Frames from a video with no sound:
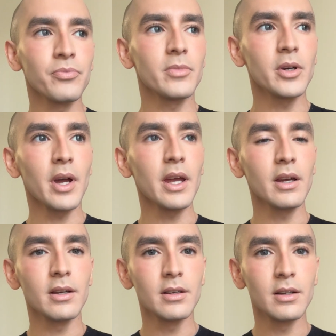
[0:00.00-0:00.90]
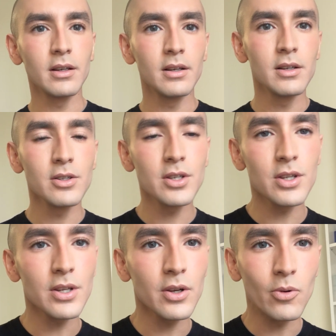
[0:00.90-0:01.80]
Okay,
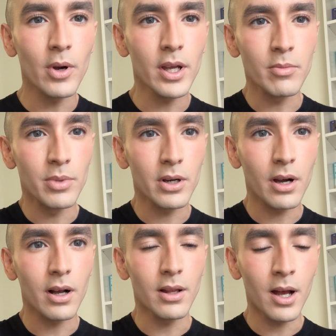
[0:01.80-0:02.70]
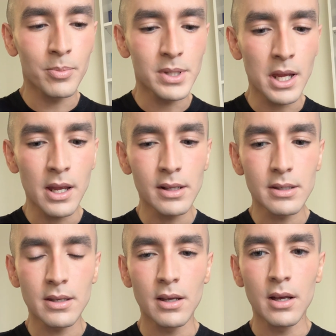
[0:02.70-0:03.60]
just a quick book haul
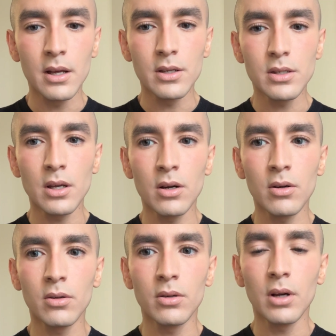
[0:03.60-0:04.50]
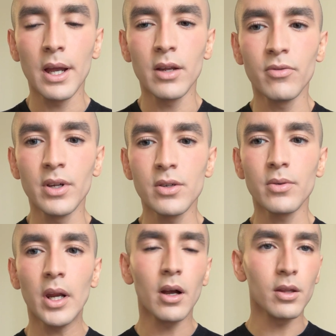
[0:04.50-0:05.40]
update. So I had finished
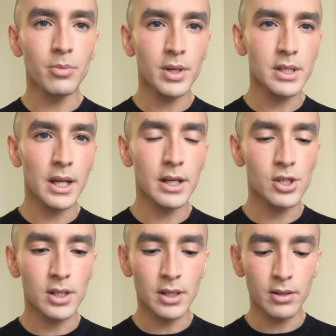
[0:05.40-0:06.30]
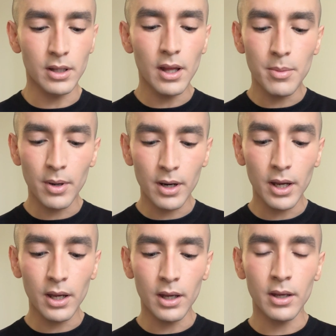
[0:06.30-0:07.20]
reading all the books that I had checked out at the
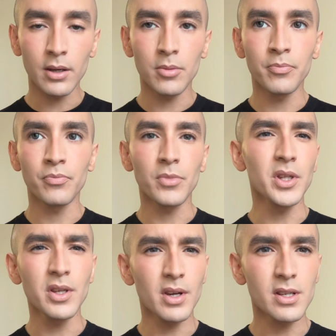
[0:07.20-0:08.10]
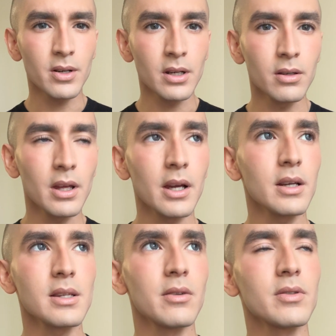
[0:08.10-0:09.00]
library. I think you guys already know that
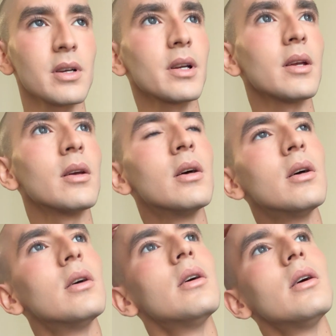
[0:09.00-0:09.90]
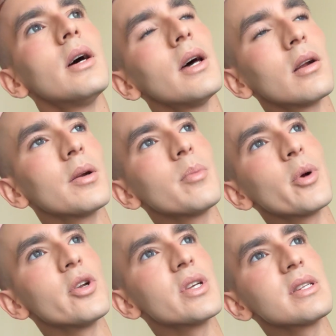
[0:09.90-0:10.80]
because I had already
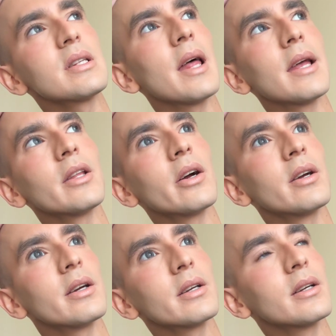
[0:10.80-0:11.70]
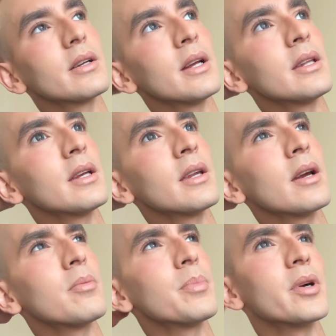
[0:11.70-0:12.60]
purchased Light Lark, and then I
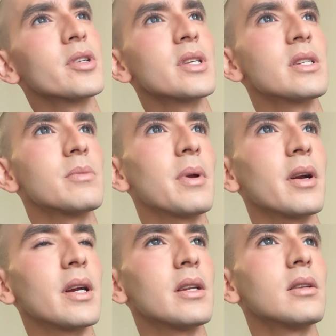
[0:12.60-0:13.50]
had purchased Spirit